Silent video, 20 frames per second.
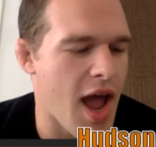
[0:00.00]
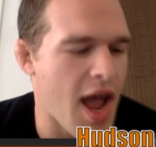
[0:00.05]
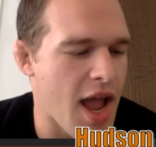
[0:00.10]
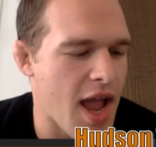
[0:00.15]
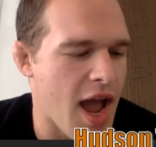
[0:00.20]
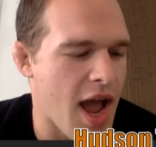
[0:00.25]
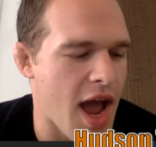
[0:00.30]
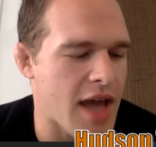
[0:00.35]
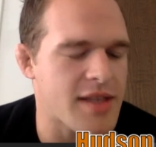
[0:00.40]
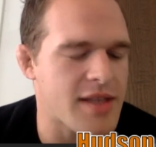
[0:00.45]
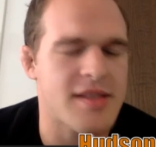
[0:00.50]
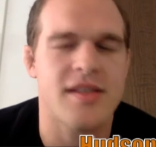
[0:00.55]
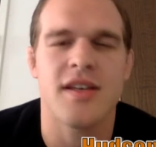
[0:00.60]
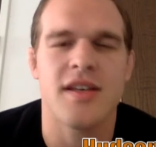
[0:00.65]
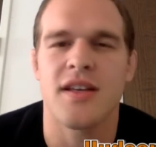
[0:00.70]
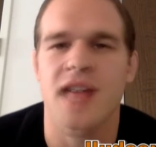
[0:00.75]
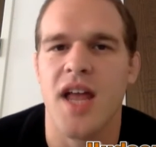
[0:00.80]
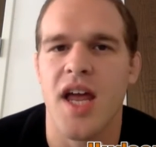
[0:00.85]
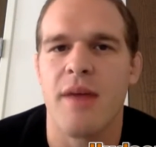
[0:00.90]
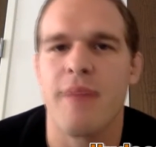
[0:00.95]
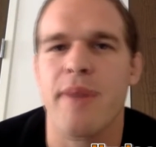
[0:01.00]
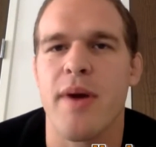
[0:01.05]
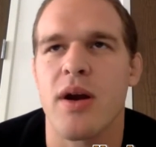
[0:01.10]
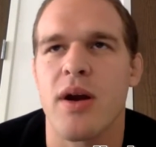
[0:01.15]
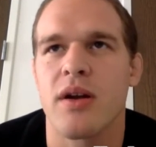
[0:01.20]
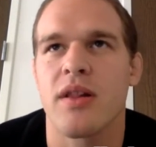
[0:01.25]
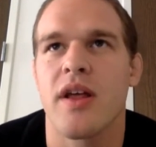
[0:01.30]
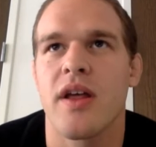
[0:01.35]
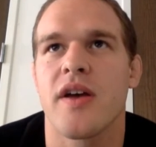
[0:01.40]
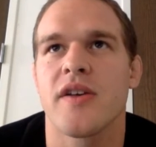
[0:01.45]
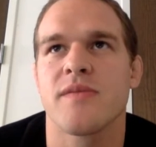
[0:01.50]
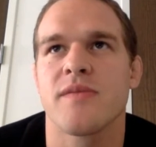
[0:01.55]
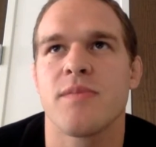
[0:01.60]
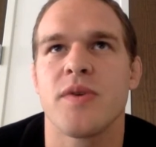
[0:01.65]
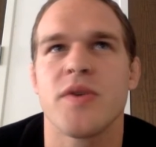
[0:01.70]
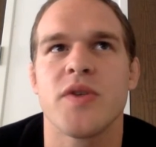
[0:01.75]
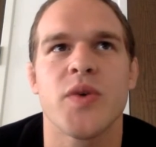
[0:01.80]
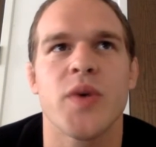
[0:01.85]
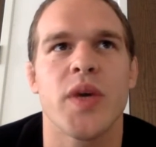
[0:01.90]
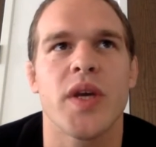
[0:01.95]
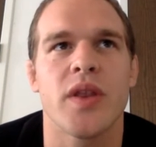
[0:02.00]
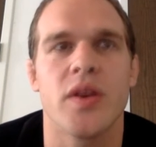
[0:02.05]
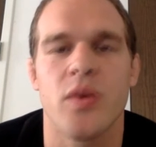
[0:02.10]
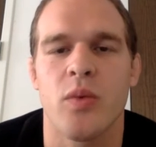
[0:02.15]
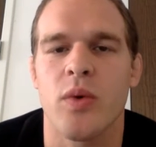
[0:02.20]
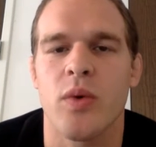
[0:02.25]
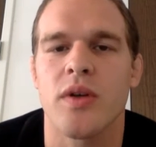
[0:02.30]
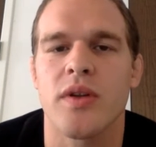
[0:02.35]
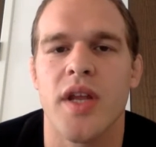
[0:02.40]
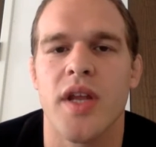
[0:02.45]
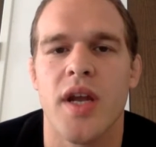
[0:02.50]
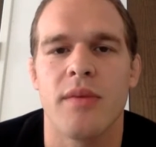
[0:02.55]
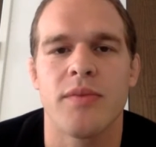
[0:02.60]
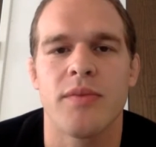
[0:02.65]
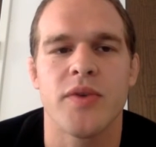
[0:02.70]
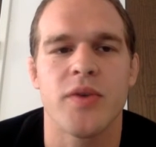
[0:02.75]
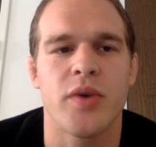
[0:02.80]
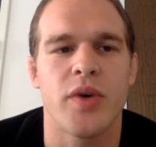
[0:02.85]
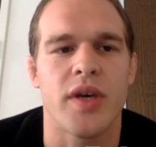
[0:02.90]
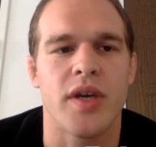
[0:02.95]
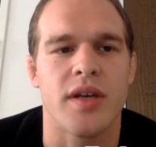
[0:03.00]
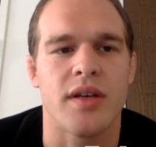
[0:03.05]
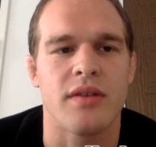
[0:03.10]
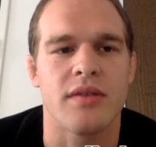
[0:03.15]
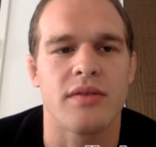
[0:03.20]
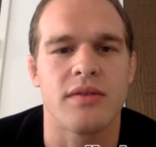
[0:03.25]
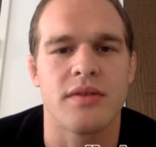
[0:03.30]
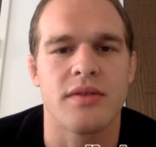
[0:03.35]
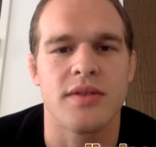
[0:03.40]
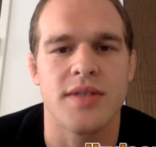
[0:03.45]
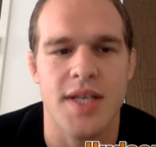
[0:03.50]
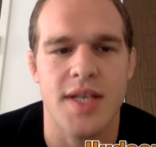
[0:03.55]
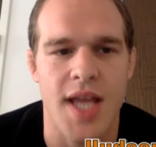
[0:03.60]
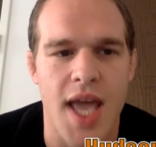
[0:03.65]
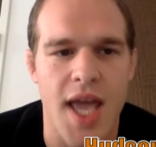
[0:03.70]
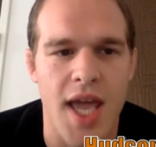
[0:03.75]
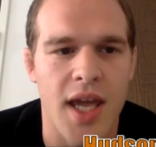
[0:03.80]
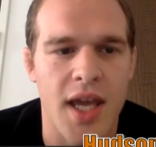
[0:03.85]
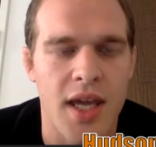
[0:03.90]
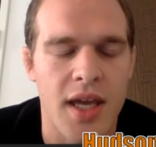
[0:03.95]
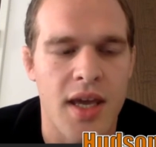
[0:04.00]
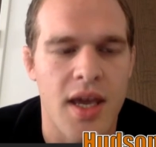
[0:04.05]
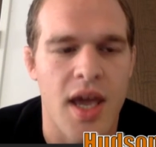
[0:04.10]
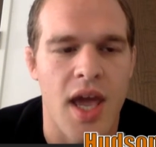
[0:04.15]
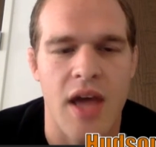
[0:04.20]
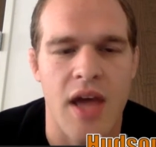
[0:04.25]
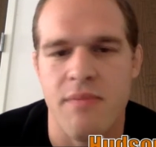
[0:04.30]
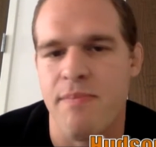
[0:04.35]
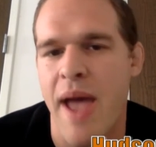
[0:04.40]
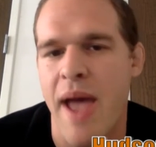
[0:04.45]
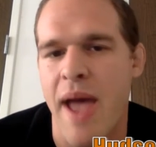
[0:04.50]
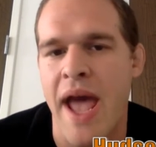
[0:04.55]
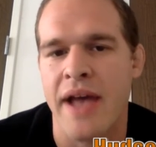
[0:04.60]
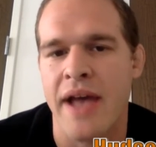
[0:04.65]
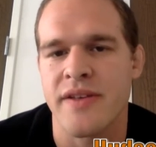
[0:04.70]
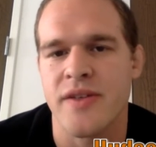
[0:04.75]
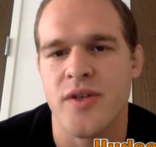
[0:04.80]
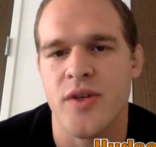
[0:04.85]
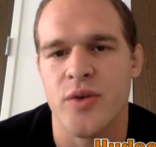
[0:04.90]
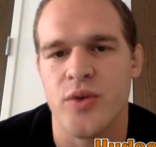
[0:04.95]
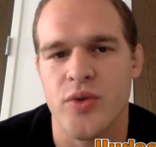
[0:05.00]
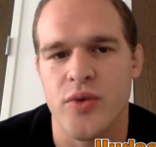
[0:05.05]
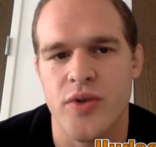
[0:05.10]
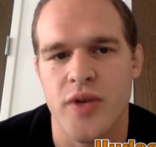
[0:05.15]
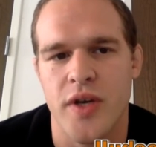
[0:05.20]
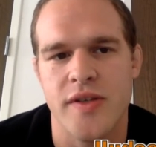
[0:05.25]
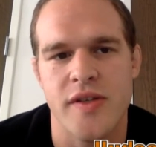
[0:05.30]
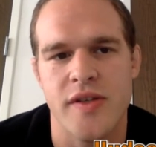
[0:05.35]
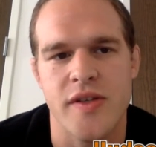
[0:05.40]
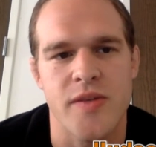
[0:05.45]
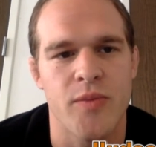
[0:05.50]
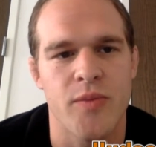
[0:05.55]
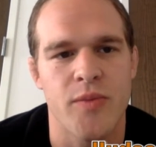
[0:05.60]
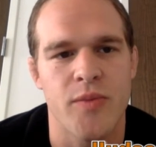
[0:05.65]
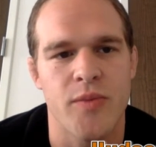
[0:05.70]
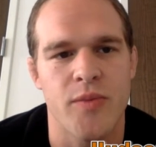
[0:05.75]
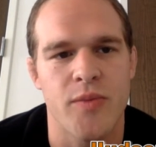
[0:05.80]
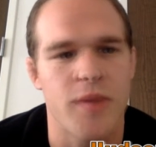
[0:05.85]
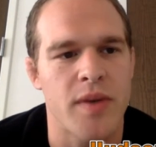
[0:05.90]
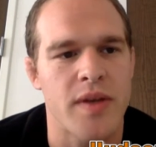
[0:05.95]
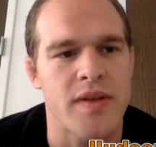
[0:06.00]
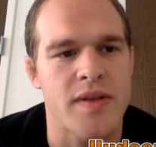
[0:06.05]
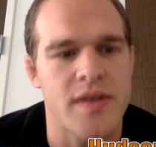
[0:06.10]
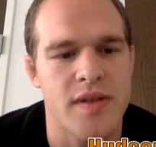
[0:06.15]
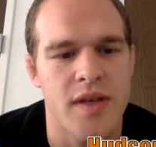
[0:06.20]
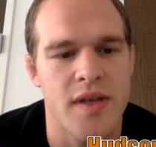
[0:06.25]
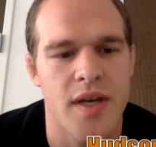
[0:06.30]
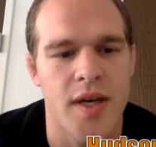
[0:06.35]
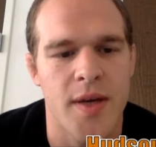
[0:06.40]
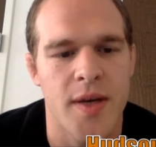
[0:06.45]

I see a lot of parallels between the work that I'm doing today and past social justice movements.